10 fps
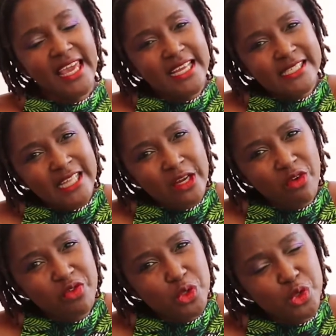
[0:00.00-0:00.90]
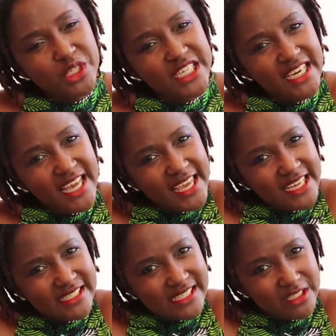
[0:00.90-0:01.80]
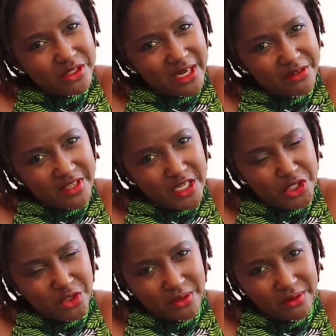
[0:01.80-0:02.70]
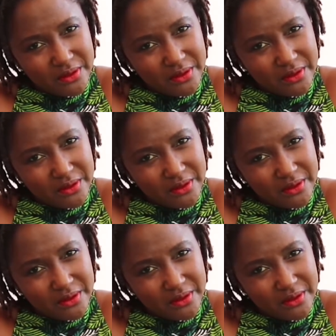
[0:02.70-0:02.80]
Instead of you to delay instant gratification,